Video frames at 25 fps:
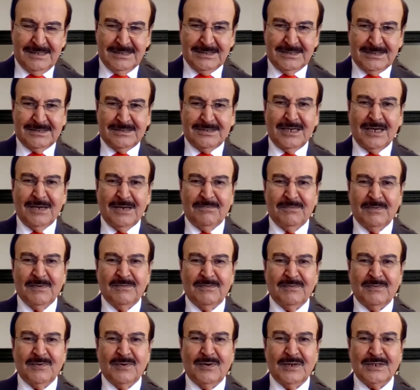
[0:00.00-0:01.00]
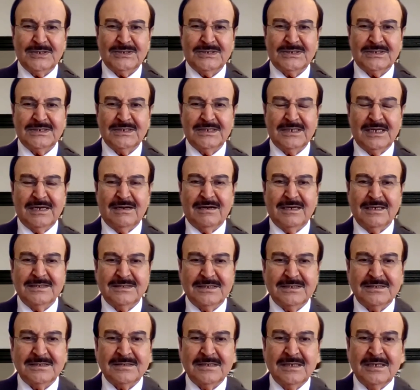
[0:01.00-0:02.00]
This type of question
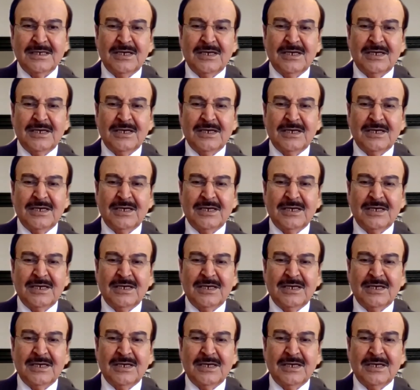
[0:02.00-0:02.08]
arises.